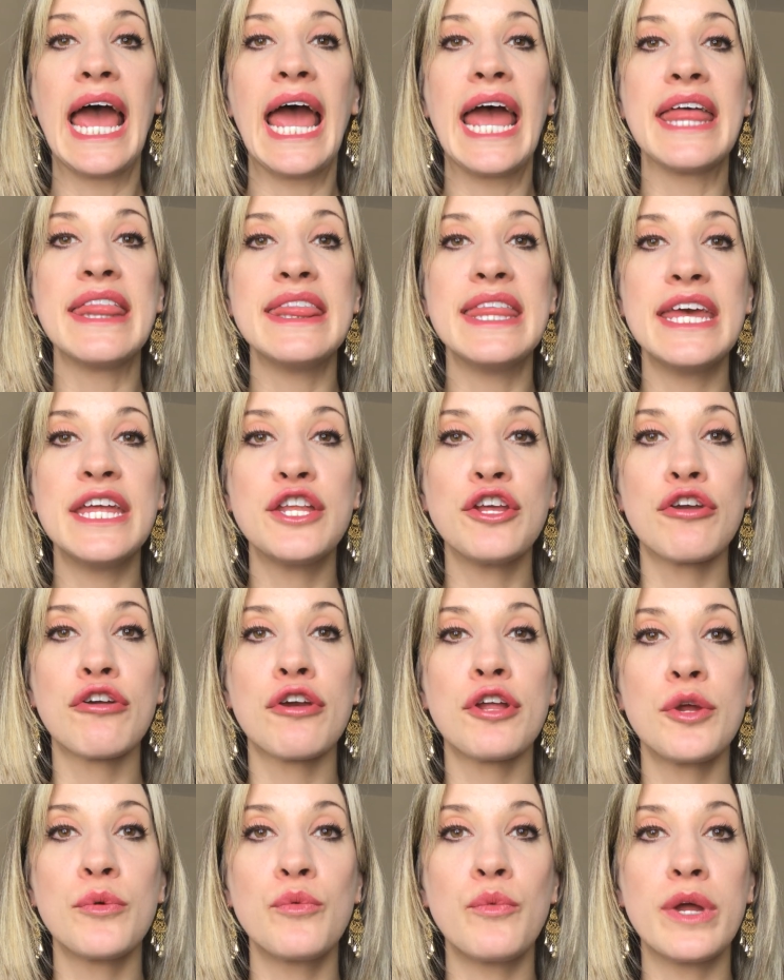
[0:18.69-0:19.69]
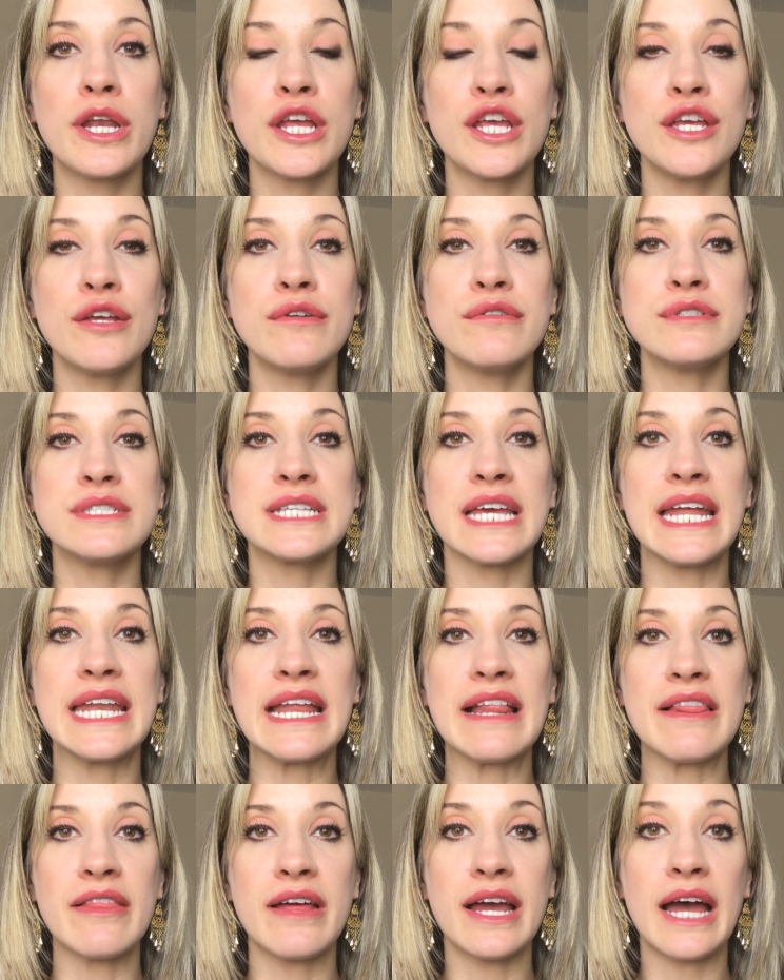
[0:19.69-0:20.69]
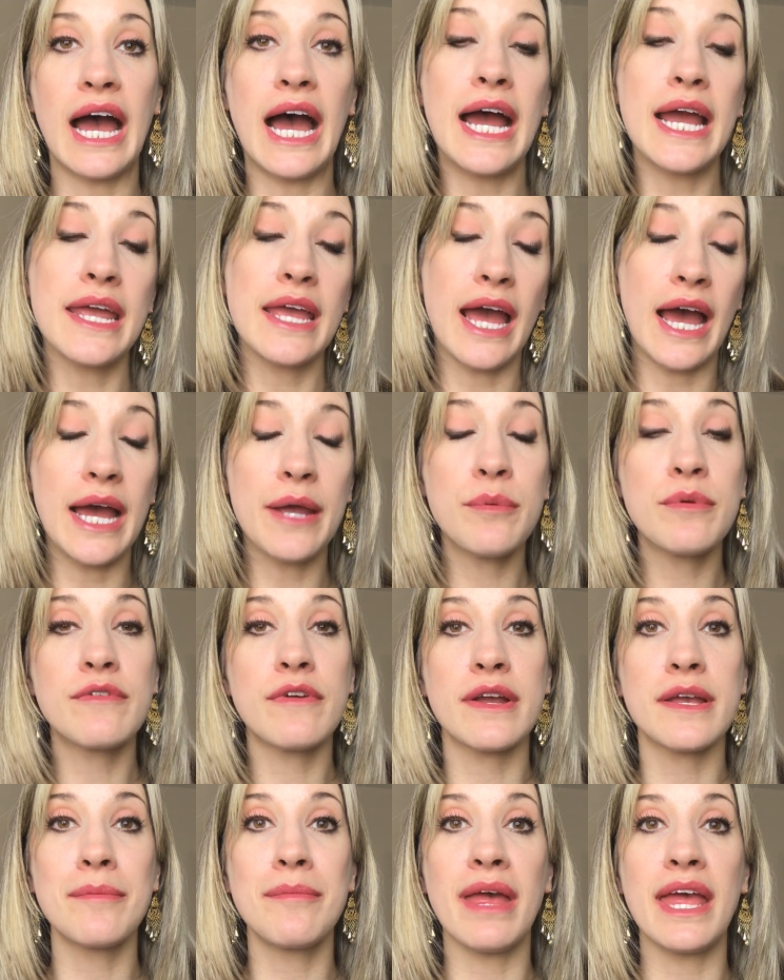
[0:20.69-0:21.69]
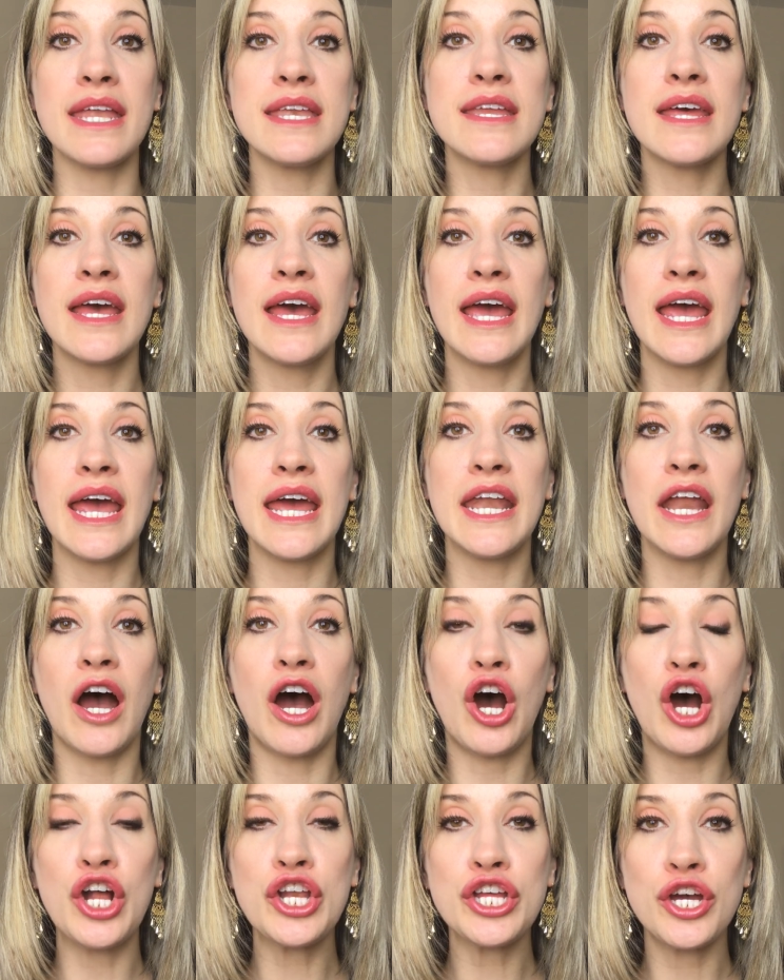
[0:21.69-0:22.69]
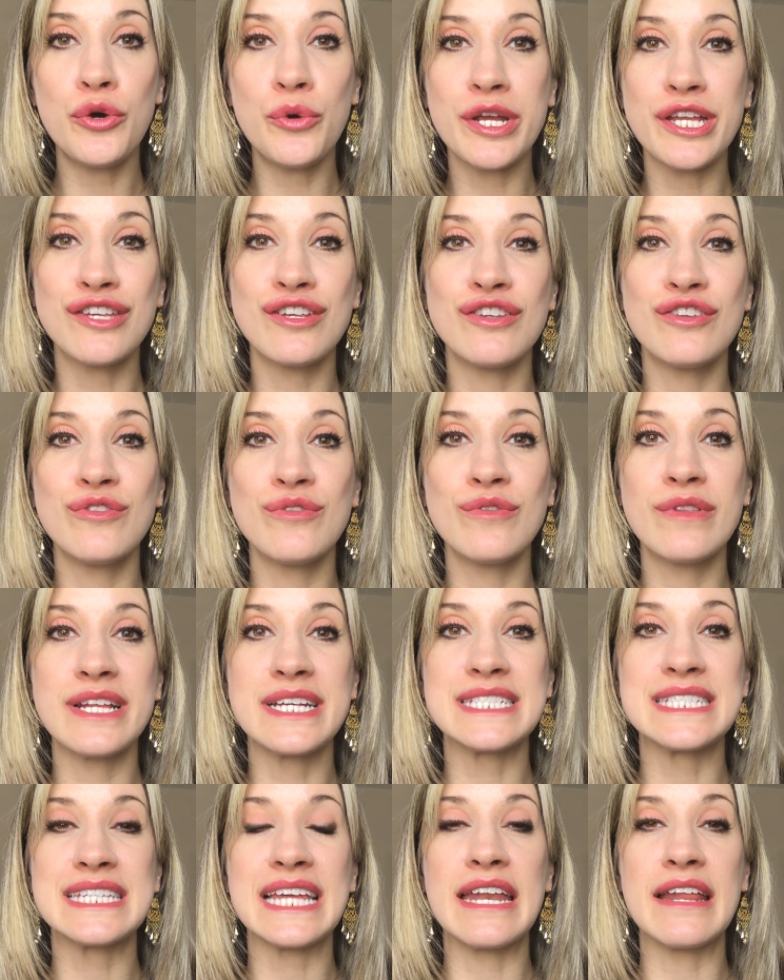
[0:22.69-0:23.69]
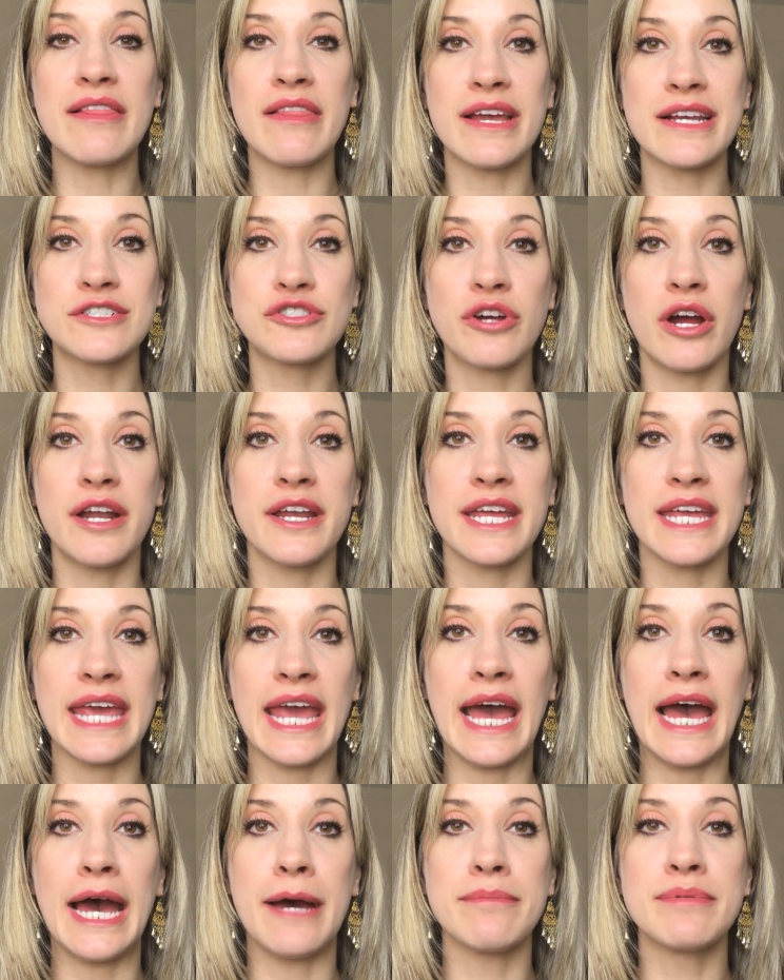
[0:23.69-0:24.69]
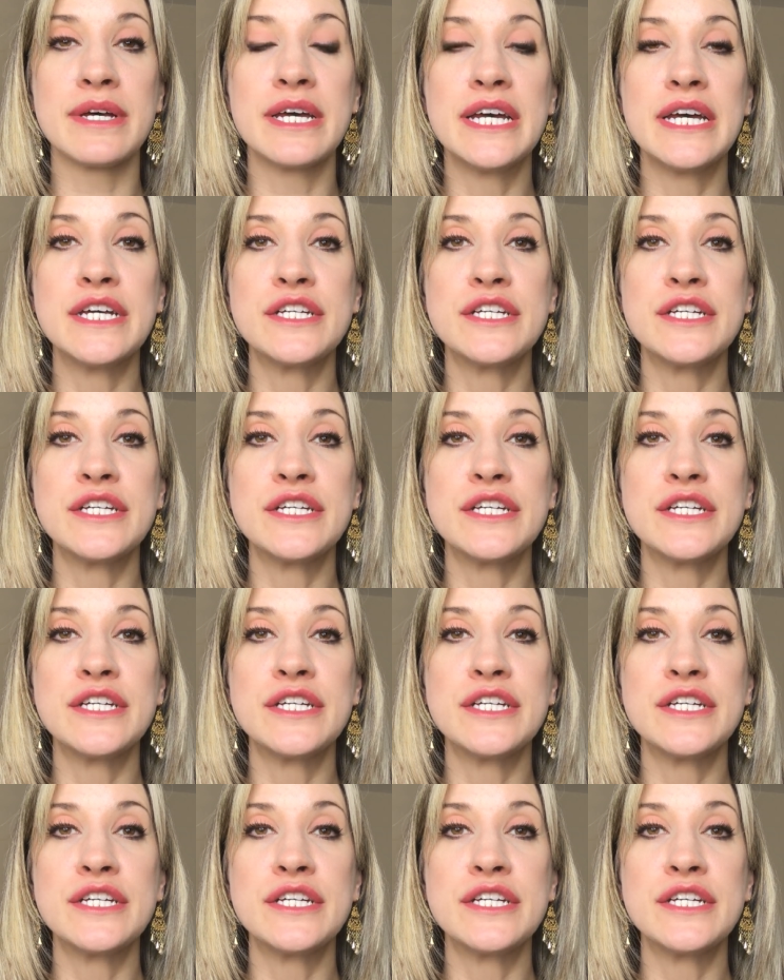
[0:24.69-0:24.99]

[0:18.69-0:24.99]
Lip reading: And then you're going to want to use I would recommend an ongoing to-do list, an electronic app.